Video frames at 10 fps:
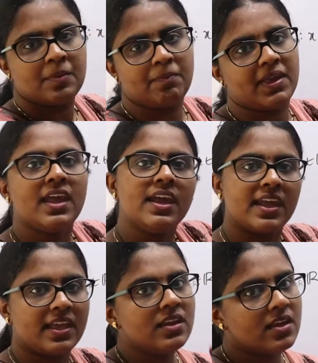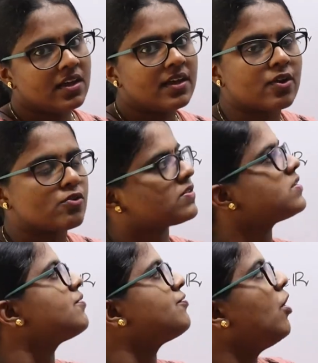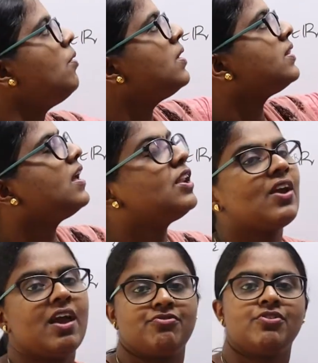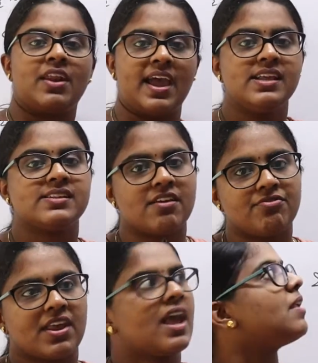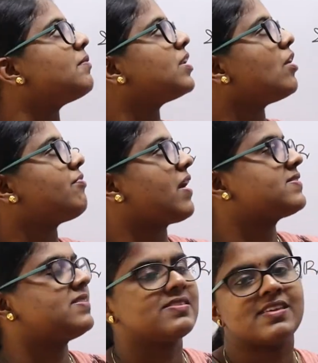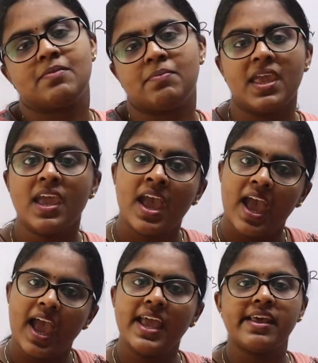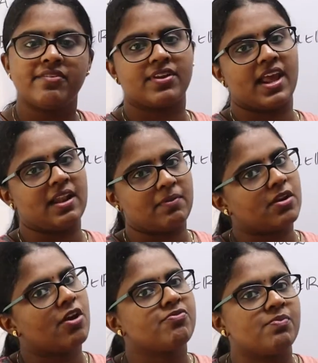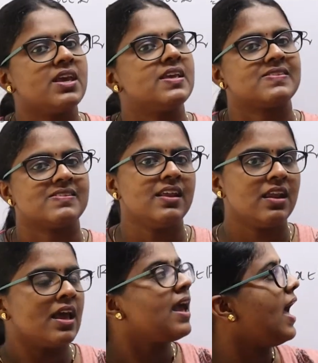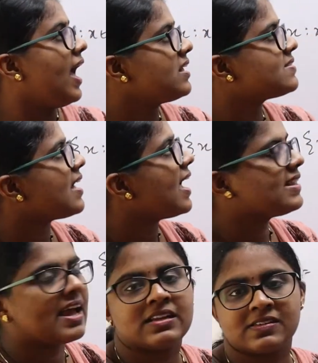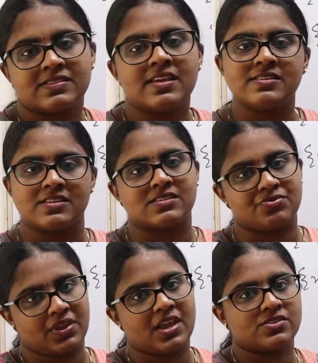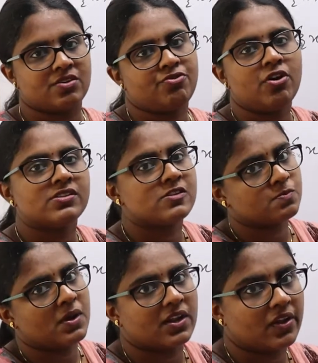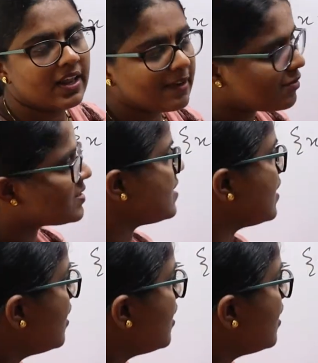B in roster form. Then you have to write every element of X is in B and every element of B is in X, and that is the justification for this particular question.